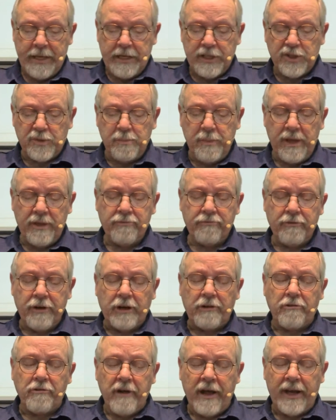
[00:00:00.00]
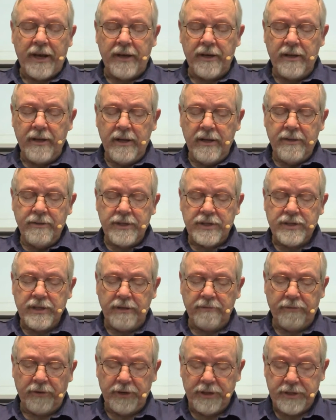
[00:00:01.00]
Smith regretted the
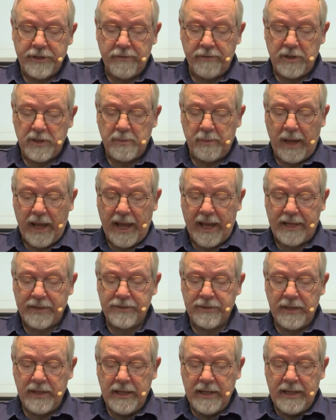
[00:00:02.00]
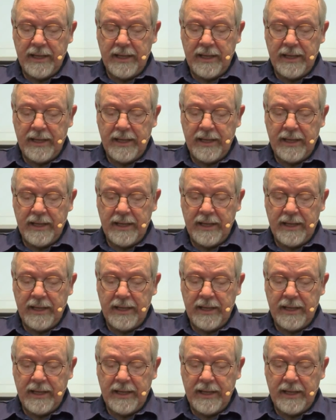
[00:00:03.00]
sinfulness of his past,